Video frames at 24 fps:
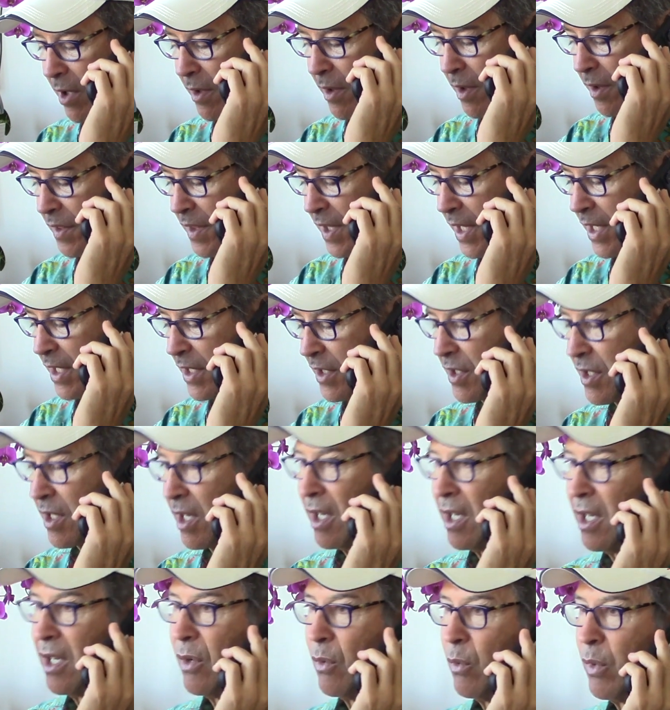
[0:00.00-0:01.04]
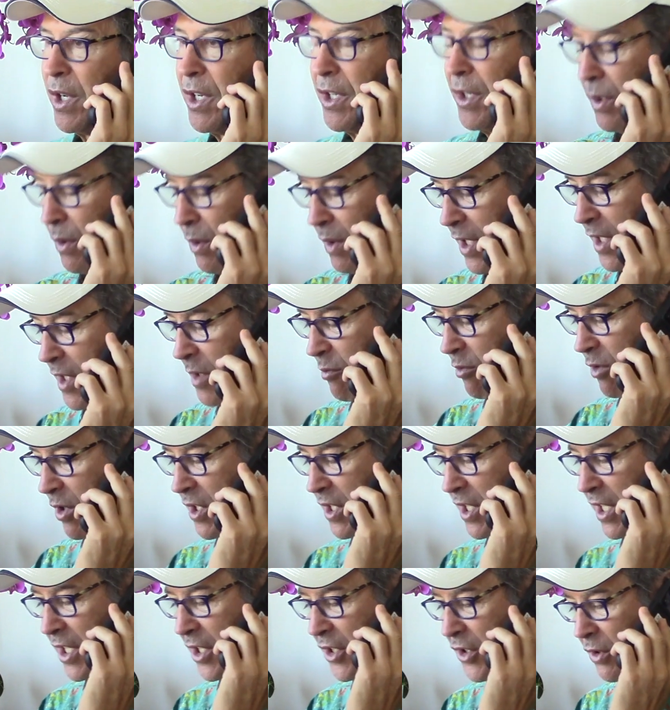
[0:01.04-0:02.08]
other things. We do these
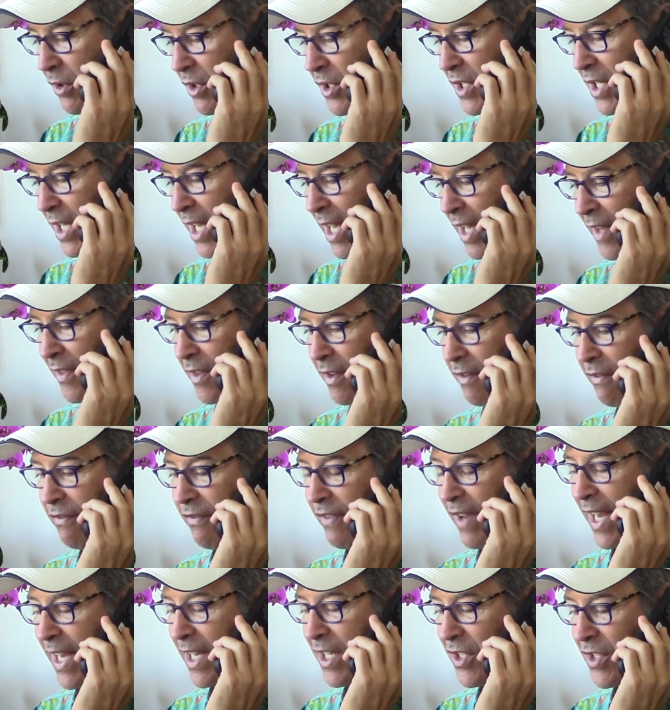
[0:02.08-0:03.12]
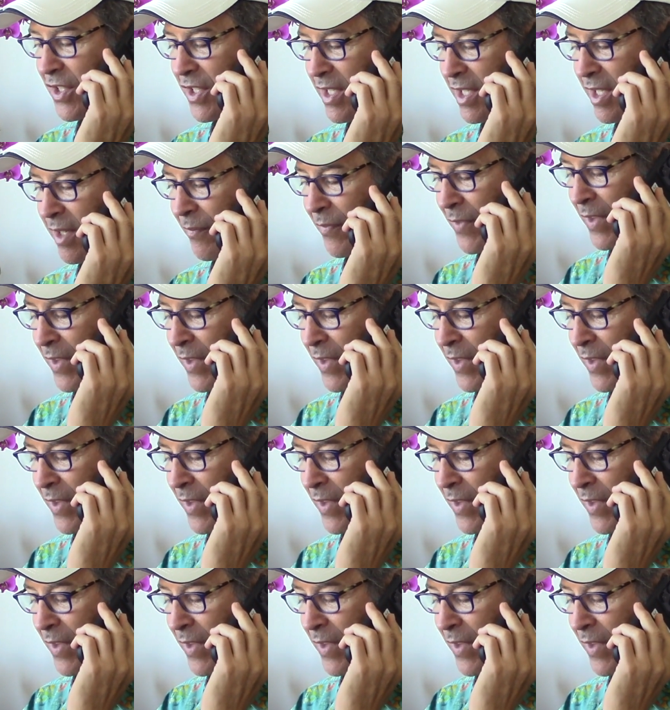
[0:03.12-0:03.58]
procedures on the face.